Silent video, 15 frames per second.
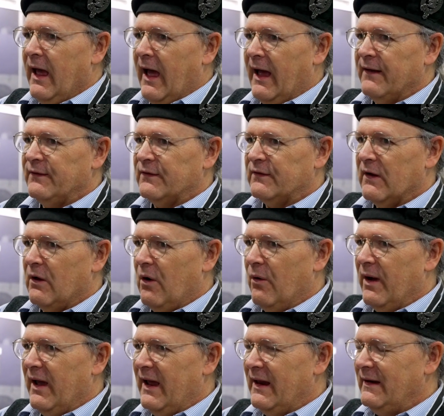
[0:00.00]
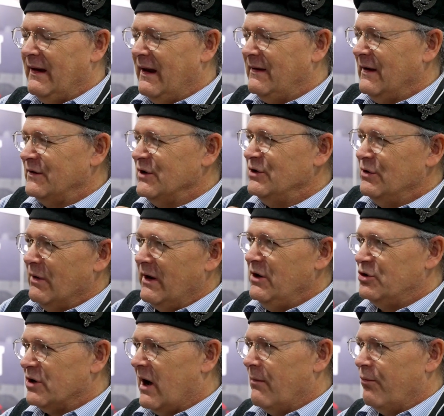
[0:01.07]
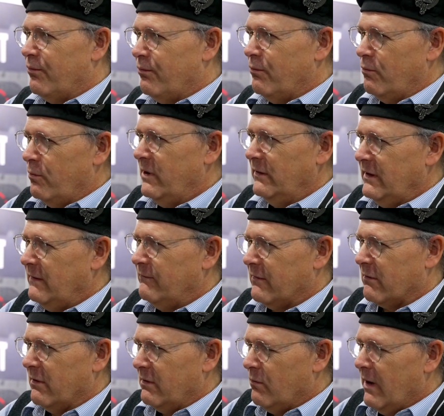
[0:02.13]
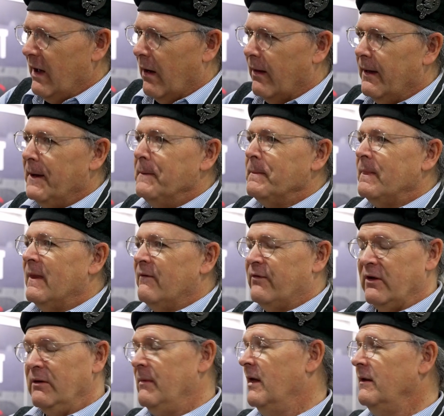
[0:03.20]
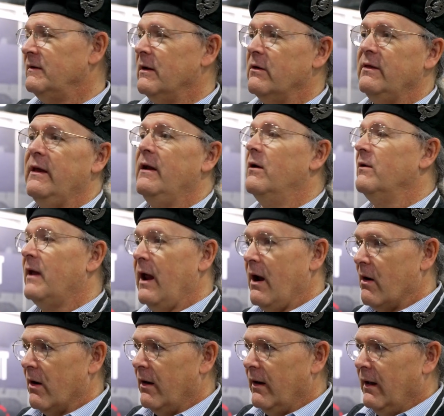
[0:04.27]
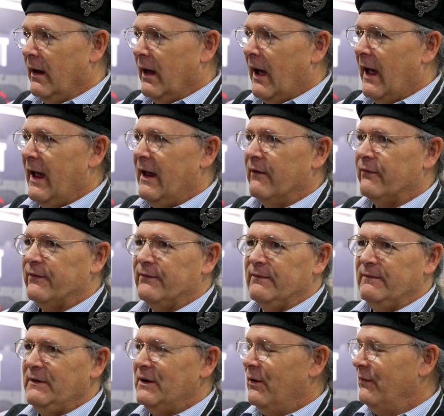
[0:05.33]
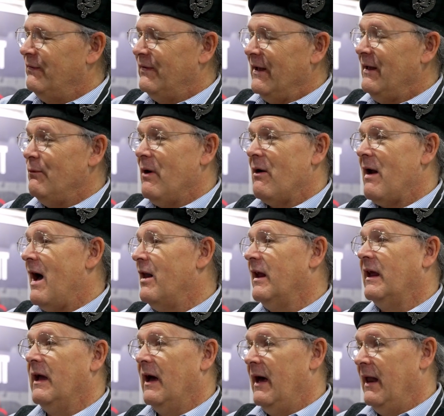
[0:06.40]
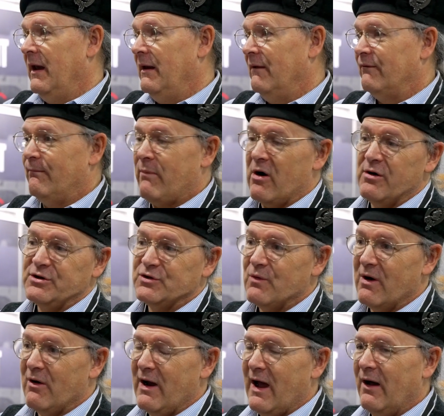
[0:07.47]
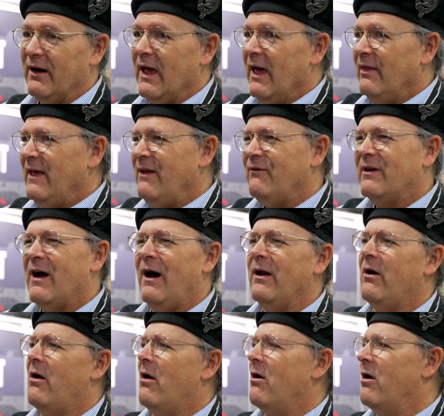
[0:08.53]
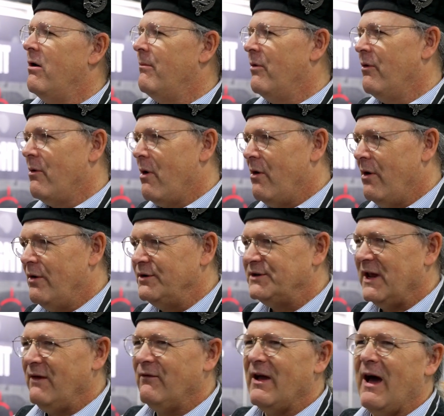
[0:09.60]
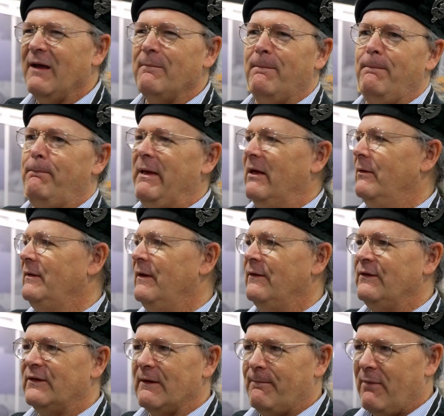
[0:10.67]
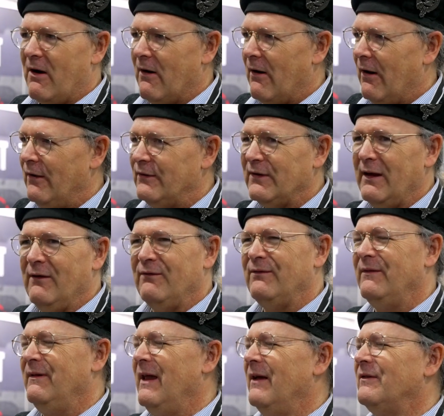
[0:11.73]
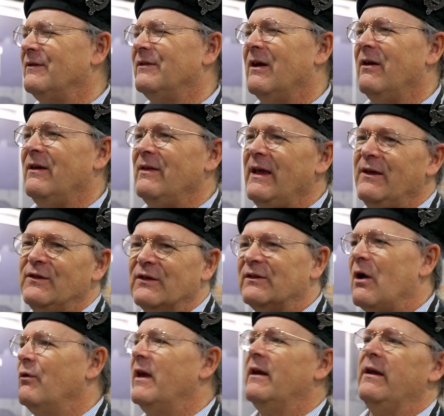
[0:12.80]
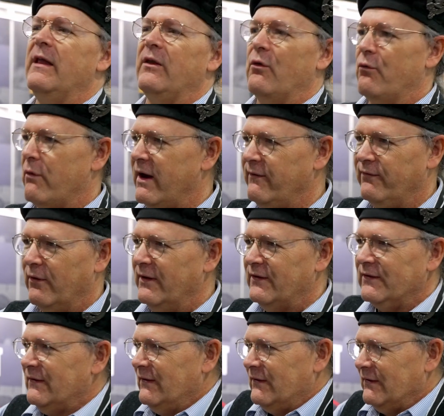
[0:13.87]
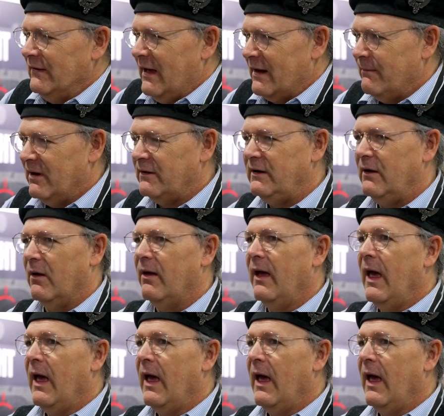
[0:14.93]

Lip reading: And so it doesn't do any job really very well. For the military, they don't care. If they wear out a gun, if parts wear out, they've got armorers, they've got billions of parts. If necessary, they can just go get another rifle. It's not a big deal.